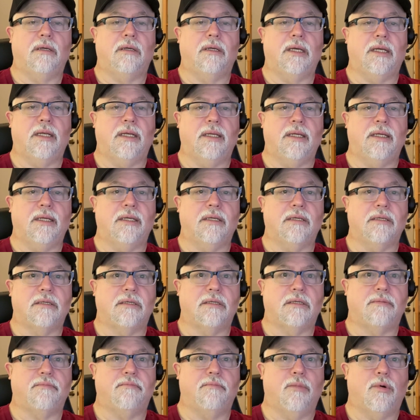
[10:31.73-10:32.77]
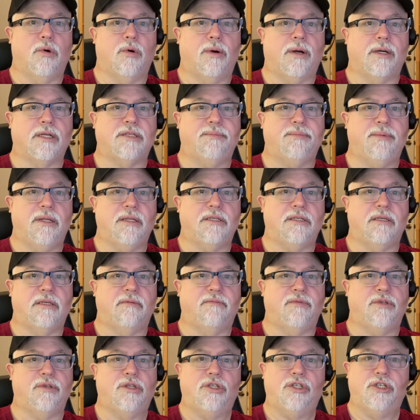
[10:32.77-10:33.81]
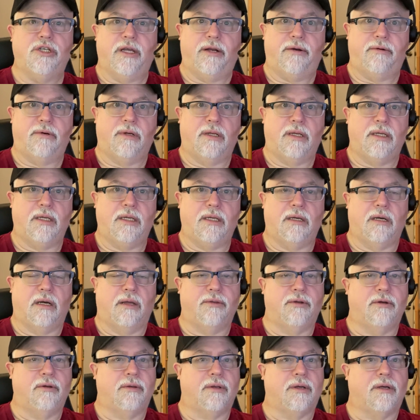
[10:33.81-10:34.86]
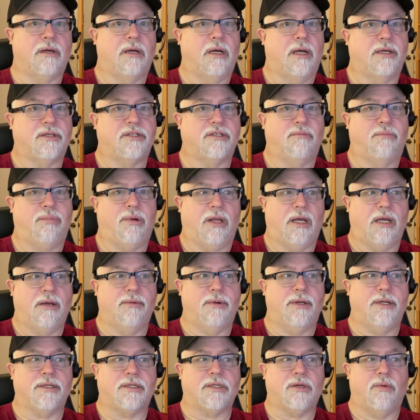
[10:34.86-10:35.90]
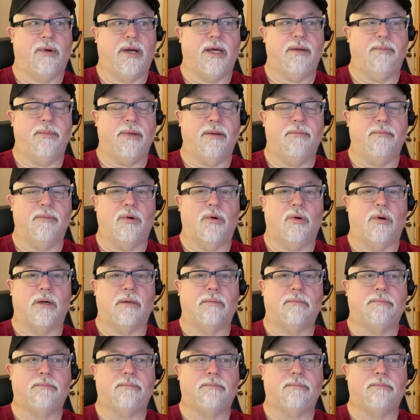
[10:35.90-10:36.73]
It is more expensive generally, although the cost of plywood is quite a bit more.